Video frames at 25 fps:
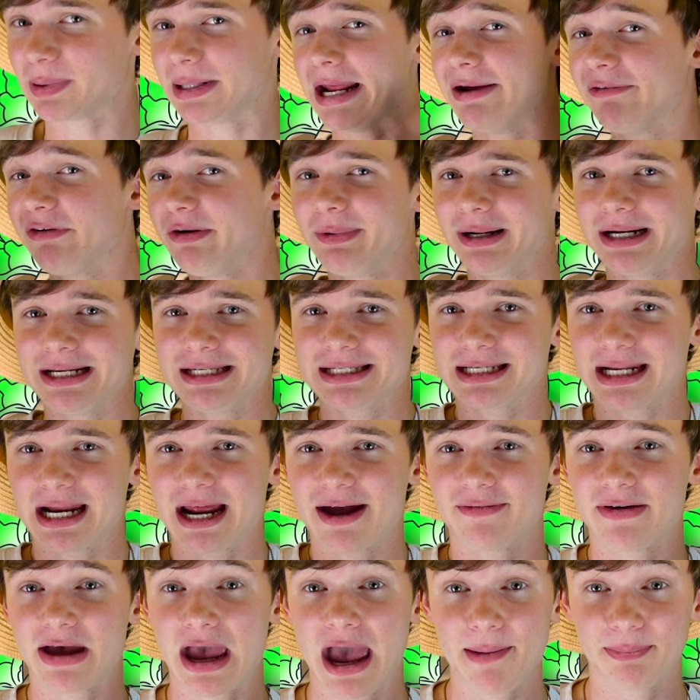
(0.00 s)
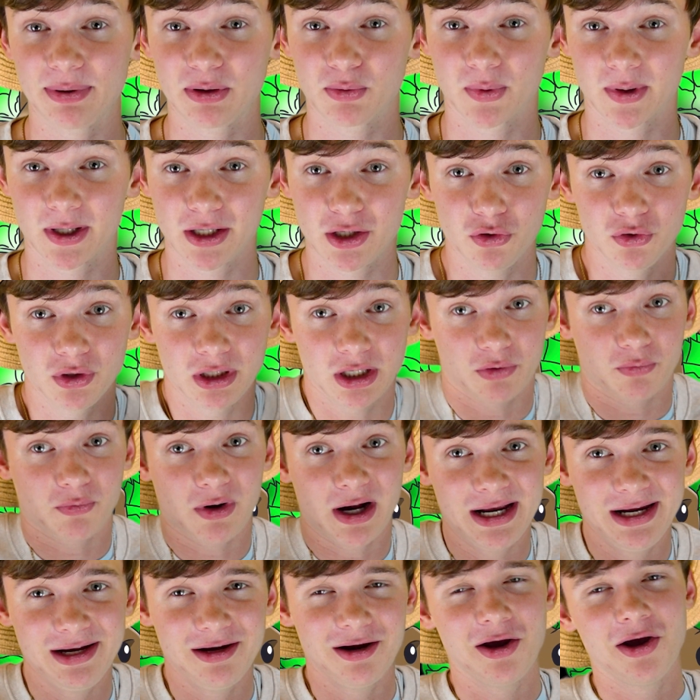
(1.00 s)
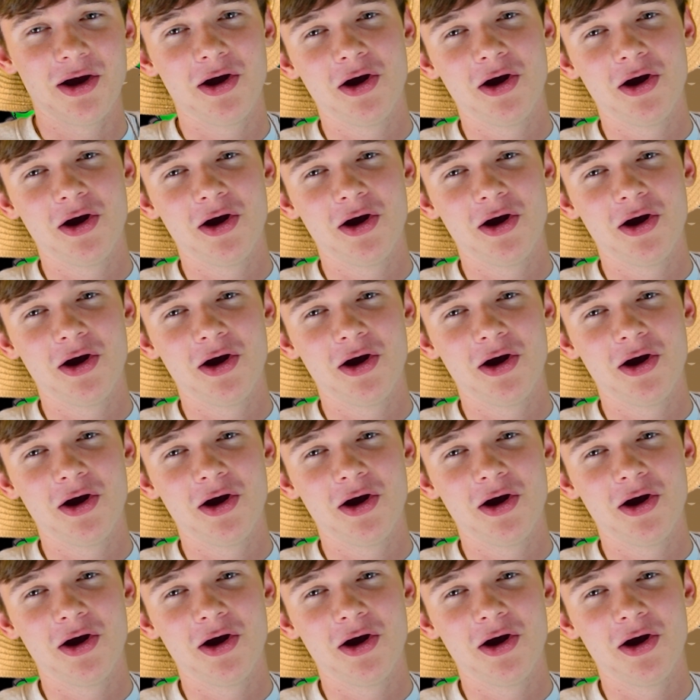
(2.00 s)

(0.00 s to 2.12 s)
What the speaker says: and everybody's gonna have a happy reunion, right?